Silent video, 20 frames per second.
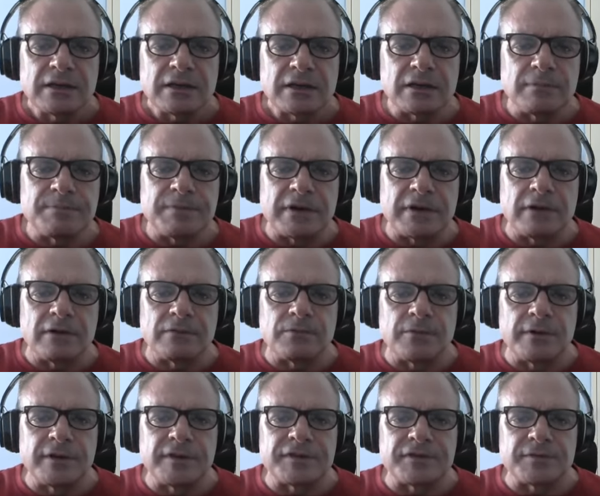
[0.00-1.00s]
compared
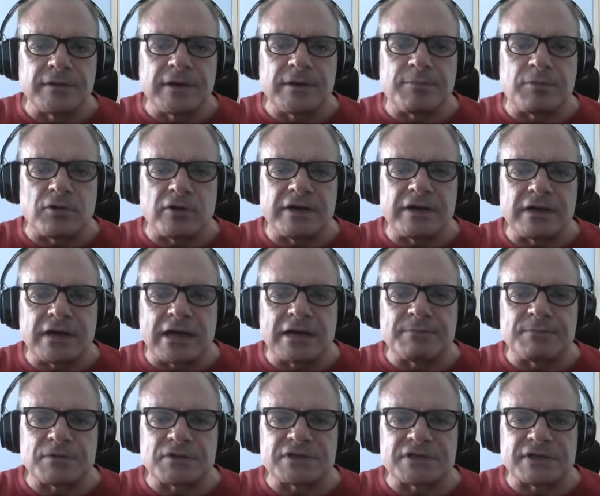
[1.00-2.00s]
with
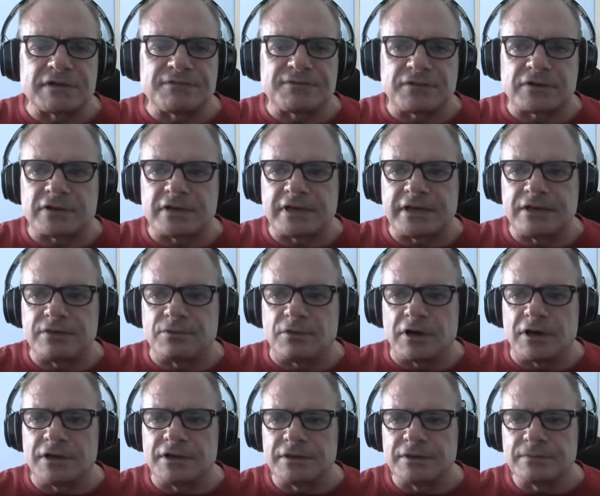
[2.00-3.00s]
3.9% for clade
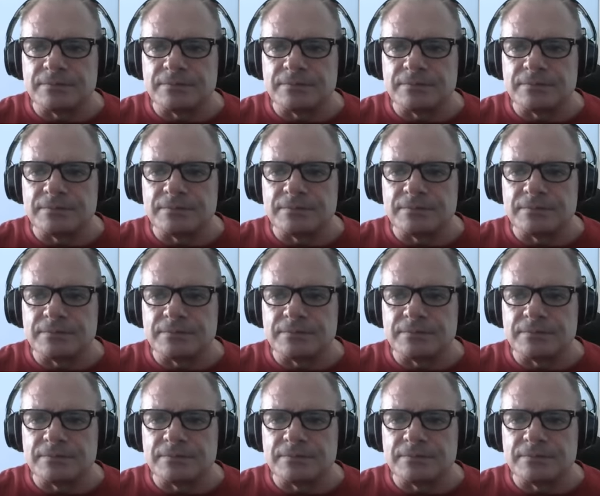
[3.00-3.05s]
1.